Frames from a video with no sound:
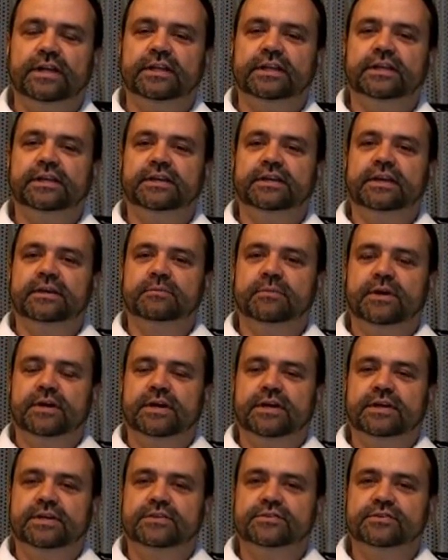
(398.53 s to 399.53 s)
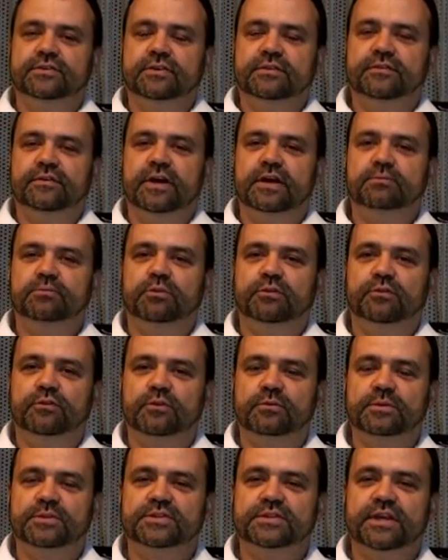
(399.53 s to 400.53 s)
finally get my Certified
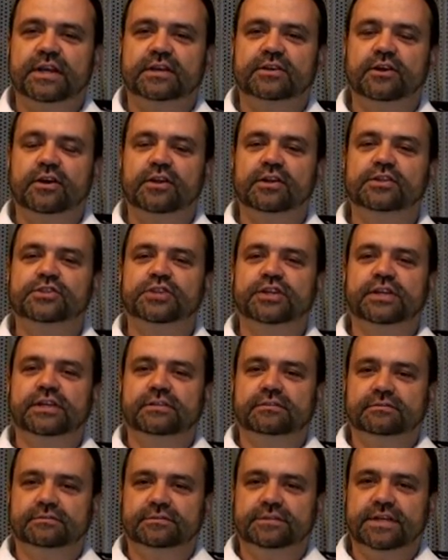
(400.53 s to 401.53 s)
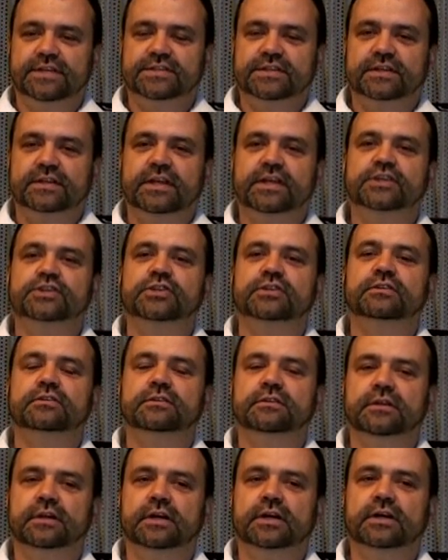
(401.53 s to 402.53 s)
Performance Technology
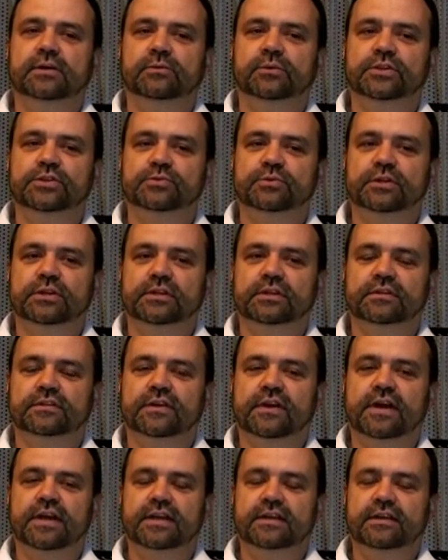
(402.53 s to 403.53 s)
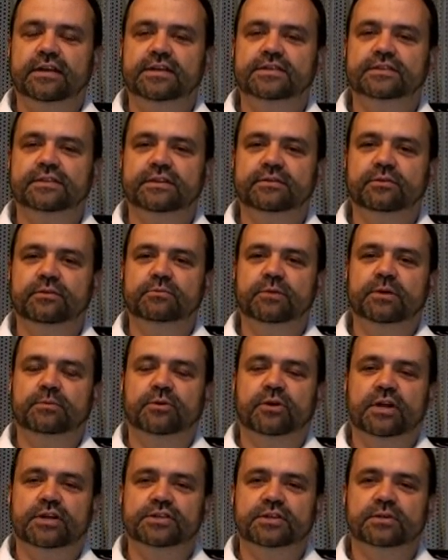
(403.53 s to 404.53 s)
designation, uh, which will tie in nicely with my
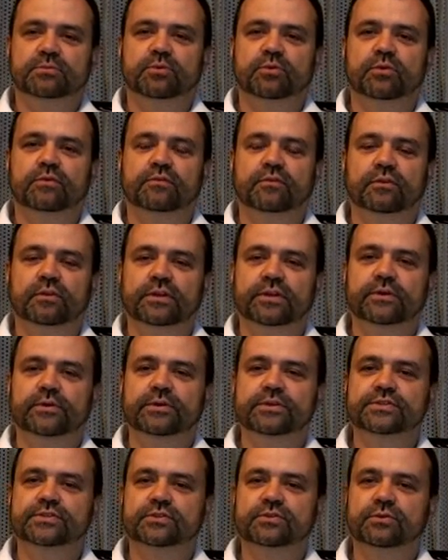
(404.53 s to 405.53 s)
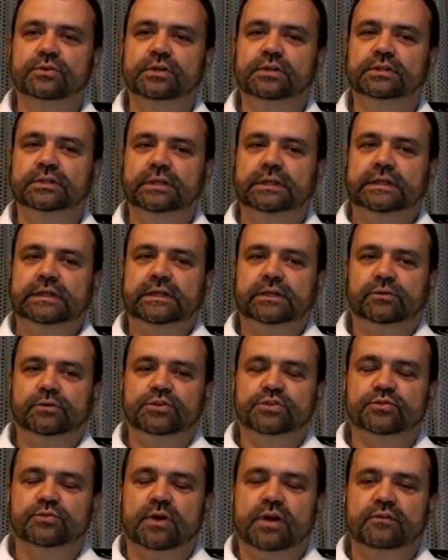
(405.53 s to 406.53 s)
project portfolio at school,
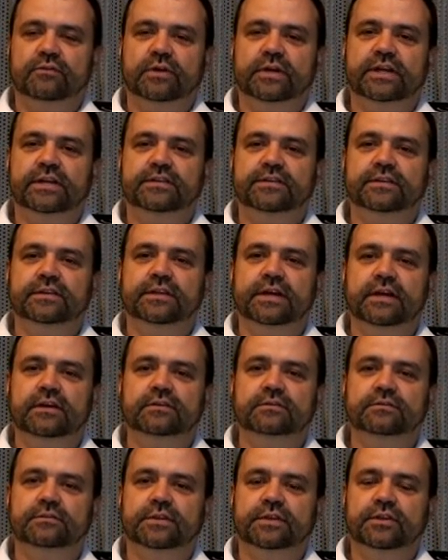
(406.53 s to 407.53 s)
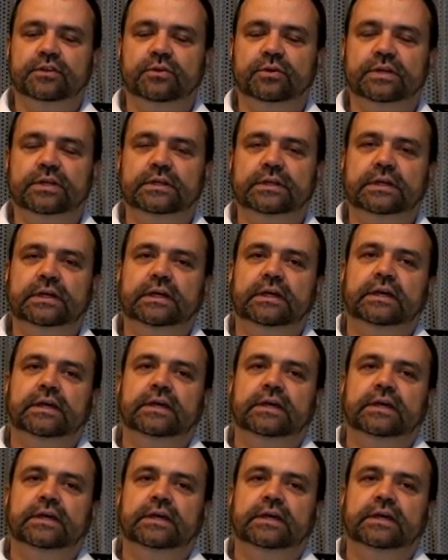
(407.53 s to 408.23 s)
which is why I've waited till now to do it.